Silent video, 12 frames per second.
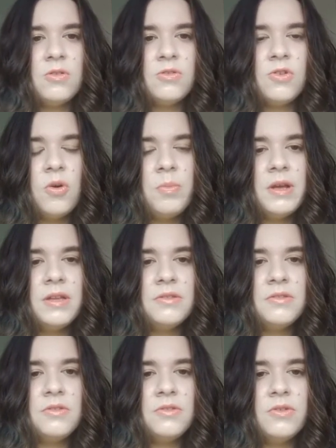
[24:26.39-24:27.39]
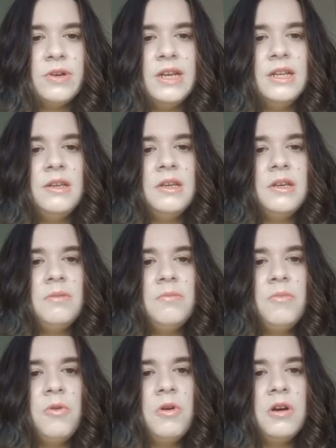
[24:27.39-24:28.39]
shopping, not
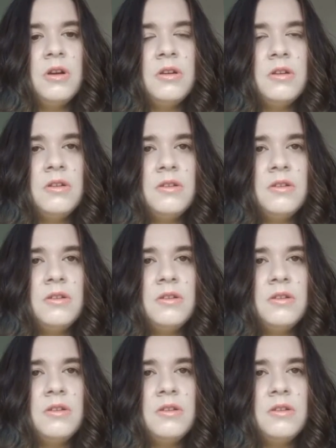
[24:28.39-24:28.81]
anymore.